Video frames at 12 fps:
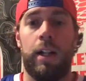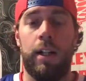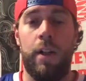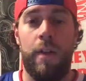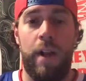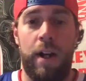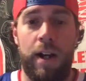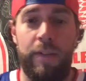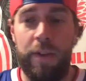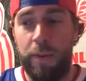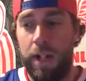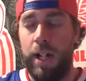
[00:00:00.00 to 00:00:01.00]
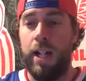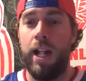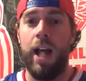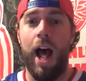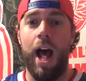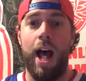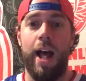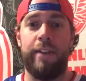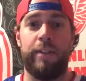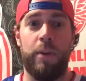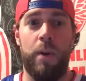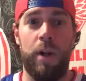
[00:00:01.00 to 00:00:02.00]
Hello there, everyone.
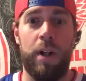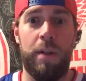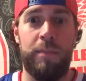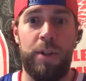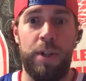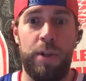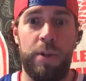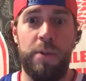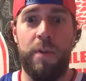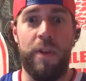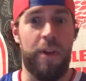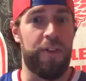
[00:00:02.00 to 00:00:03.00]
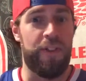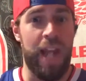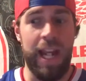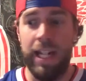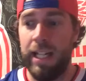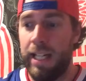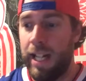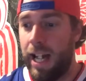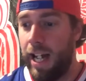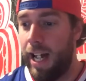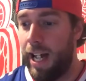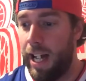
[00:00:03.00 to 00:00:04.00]
So welcome to Thursday,
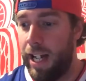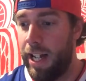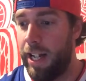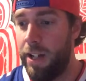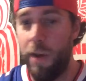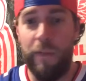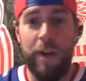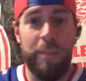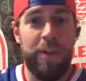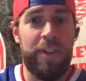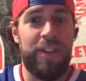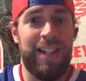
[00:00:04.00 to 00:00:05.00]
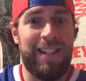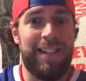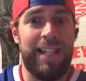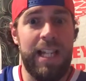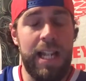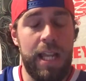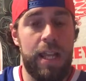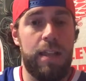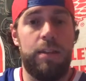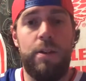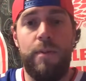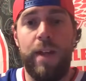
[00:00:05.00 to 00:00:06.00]
November
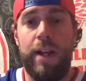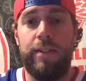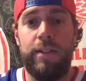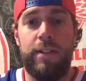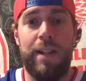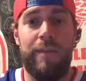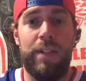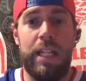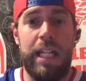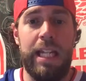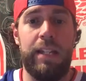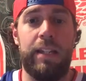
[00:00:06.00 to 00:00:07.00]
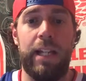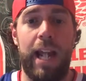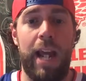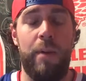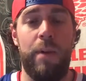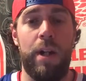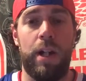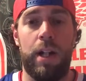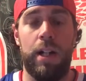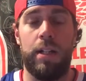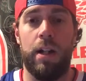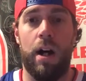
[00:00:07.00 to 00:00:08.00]
16th, 2017. Today we are
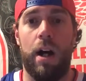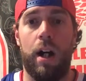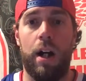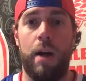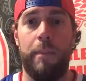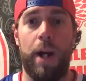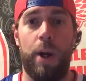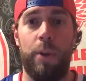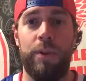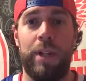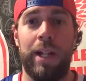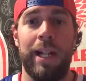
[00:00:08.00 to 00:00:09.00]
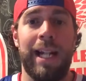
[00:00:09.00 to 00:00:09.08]
going to talk about